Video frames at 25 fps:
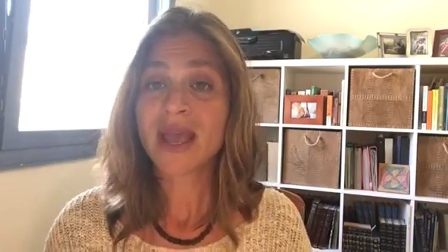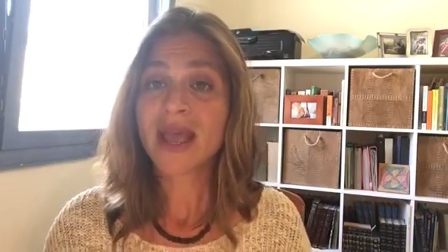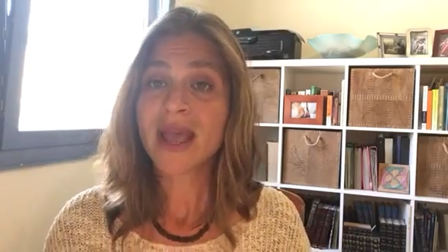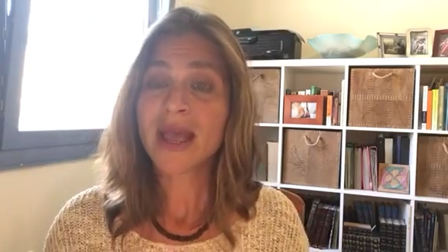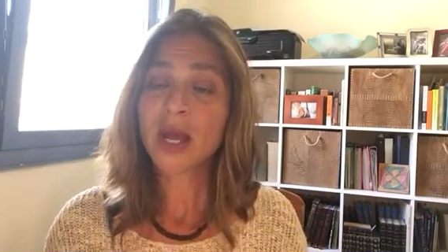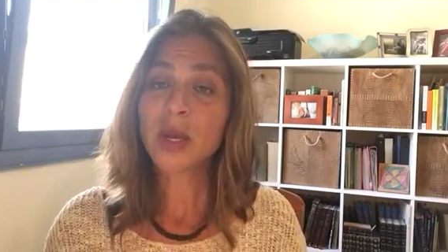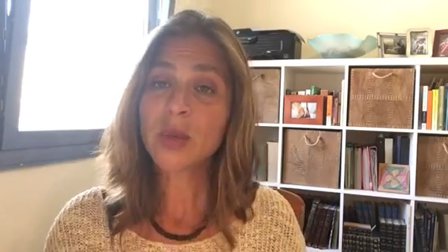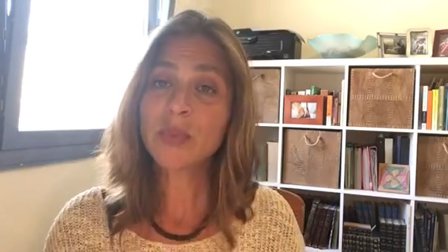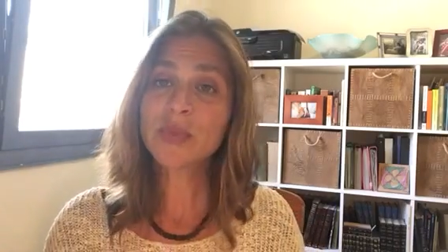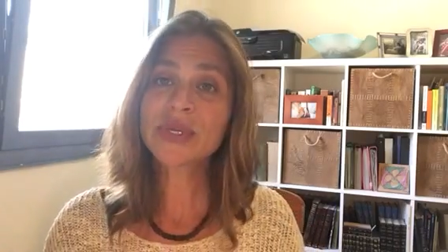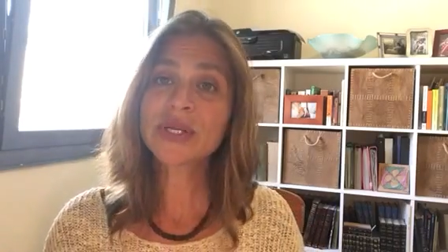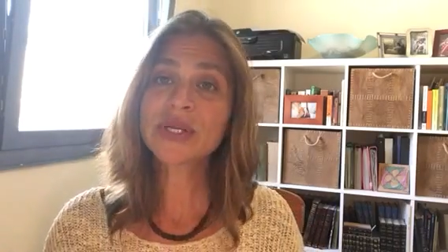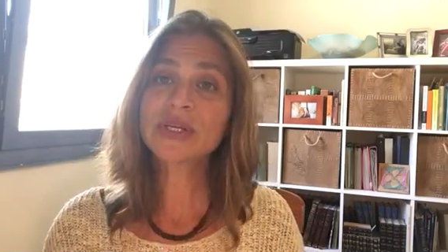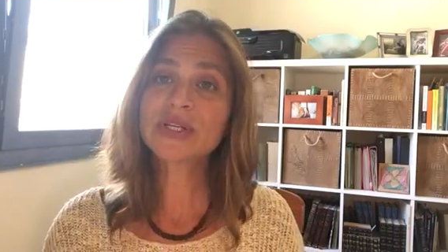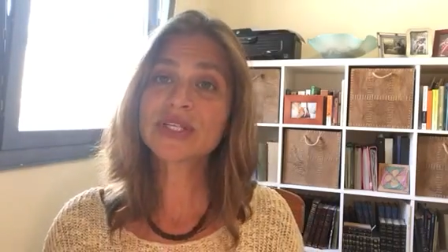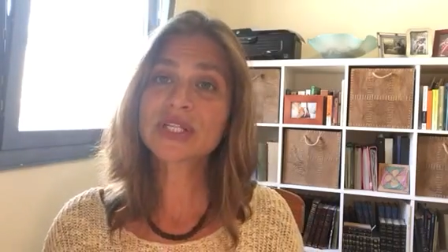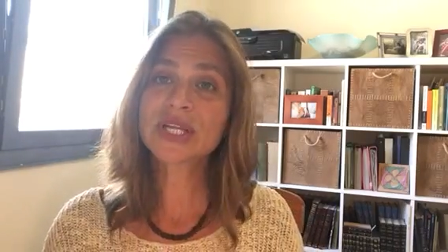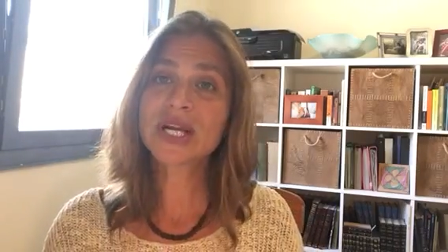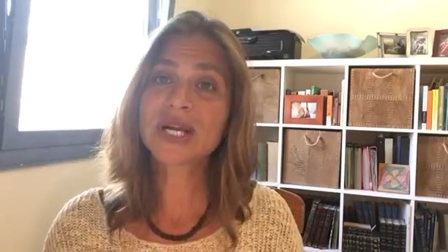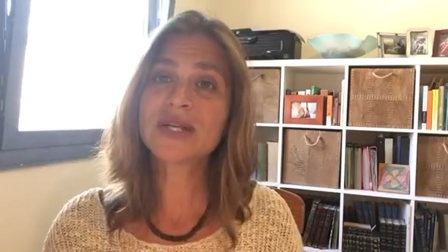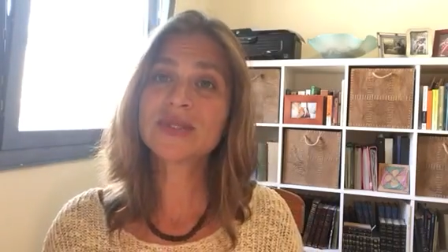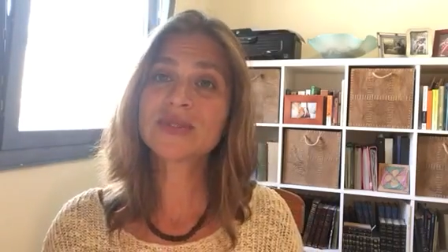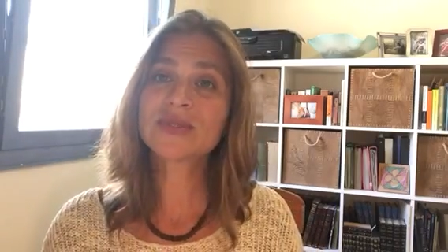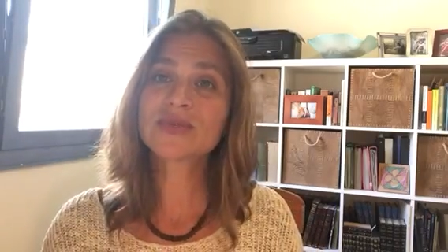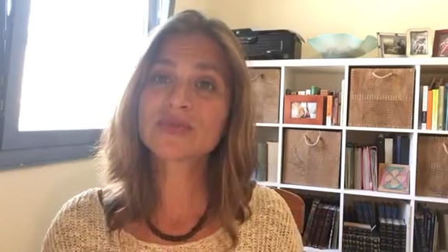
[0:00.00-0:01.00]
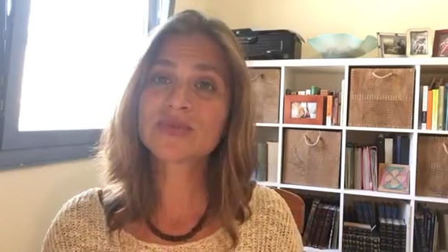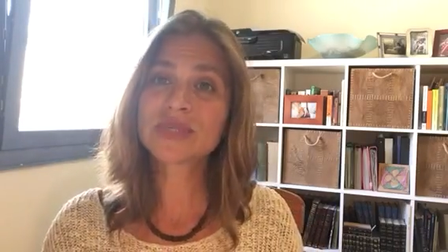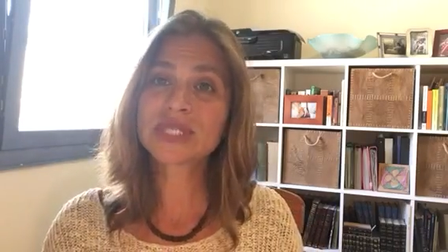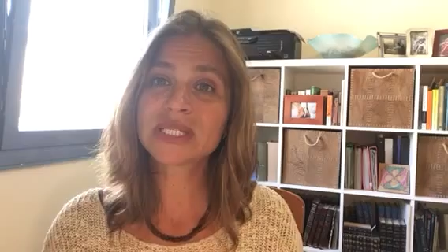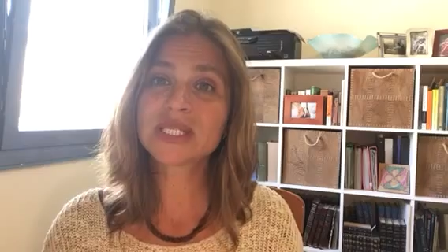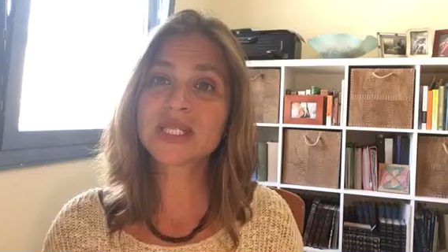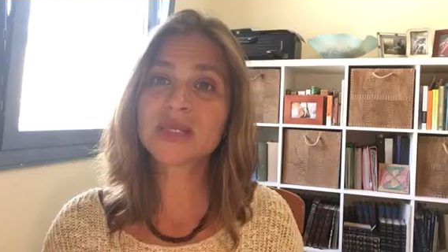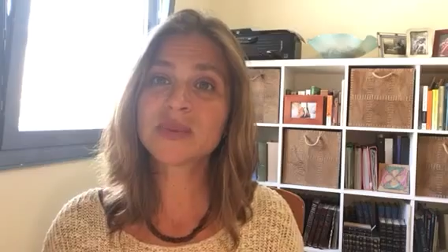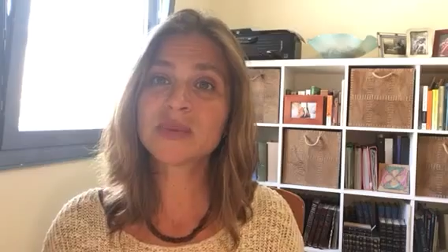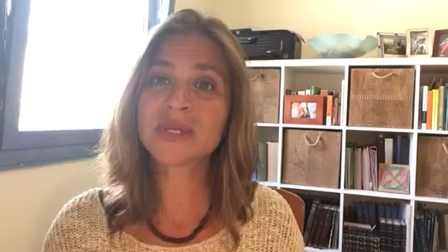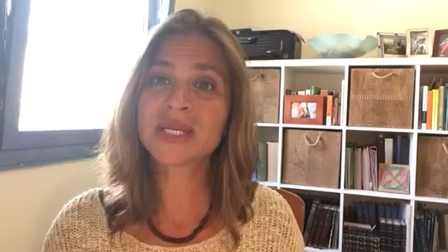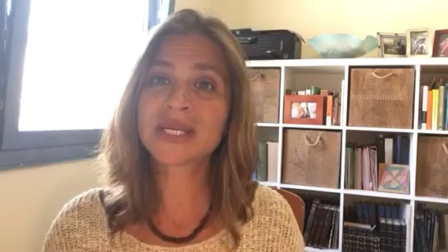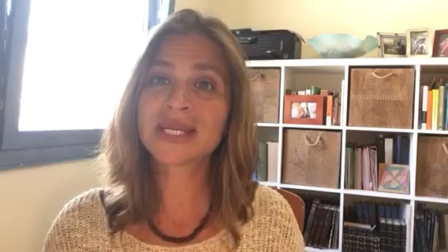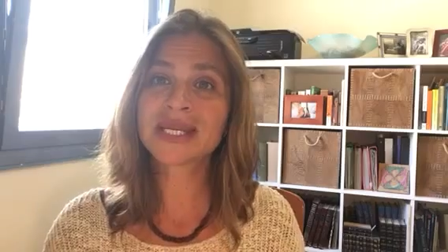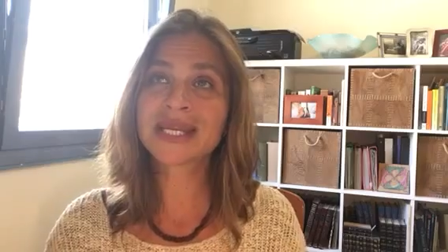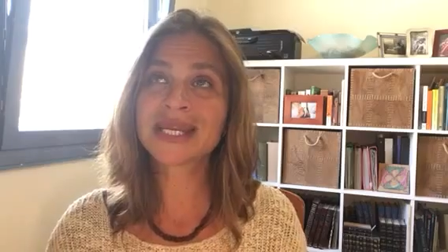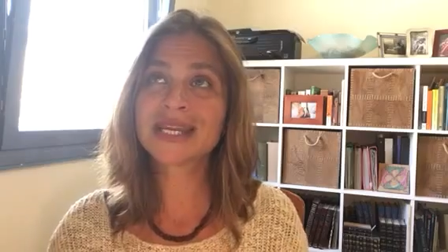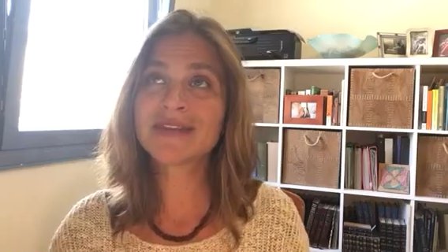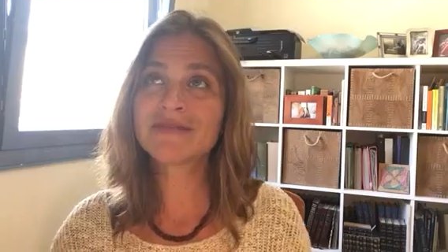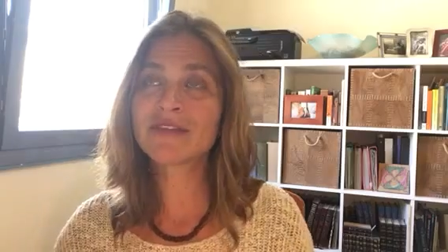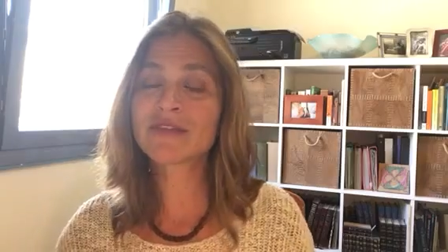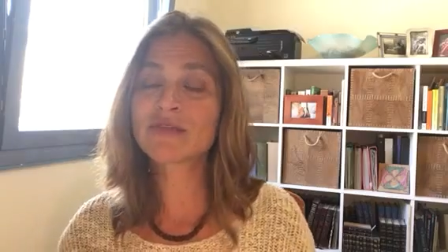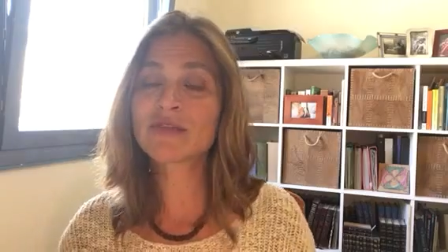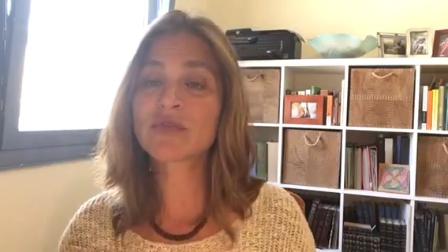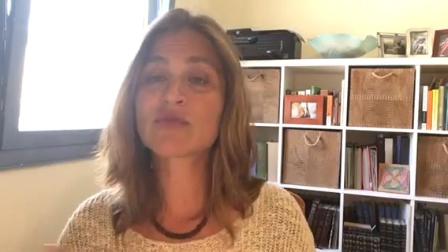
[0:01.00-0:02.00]
helping your child really
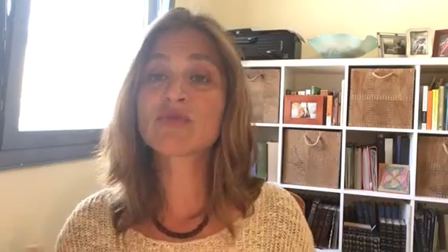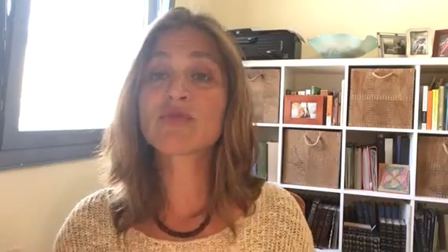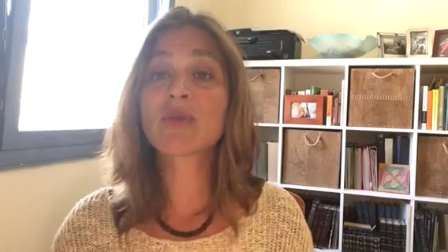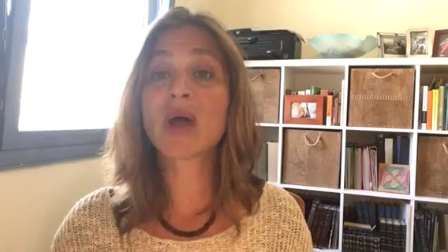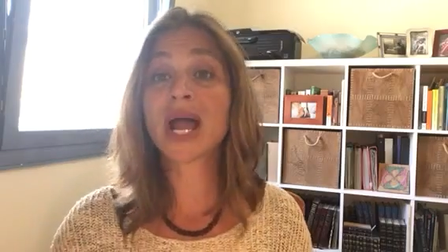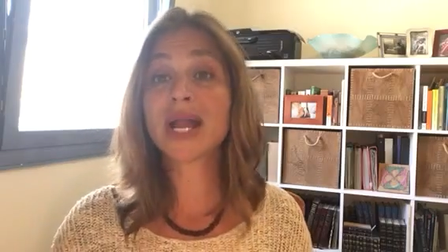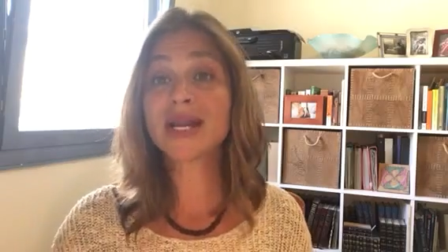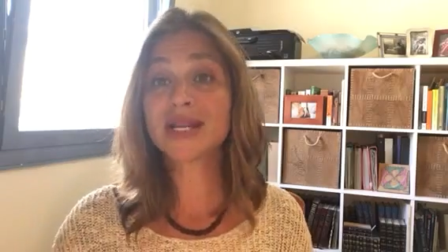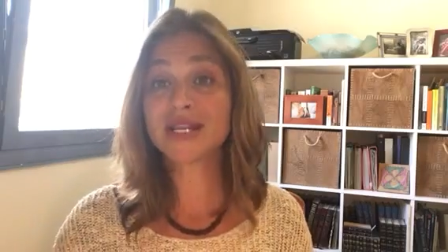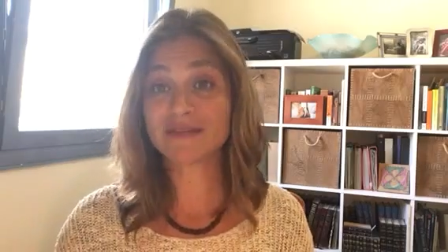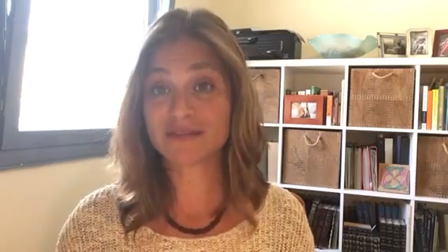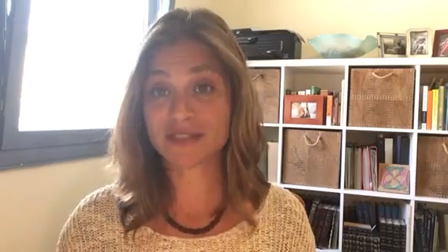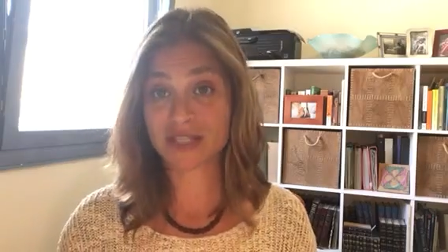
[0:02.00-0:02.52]
give a variety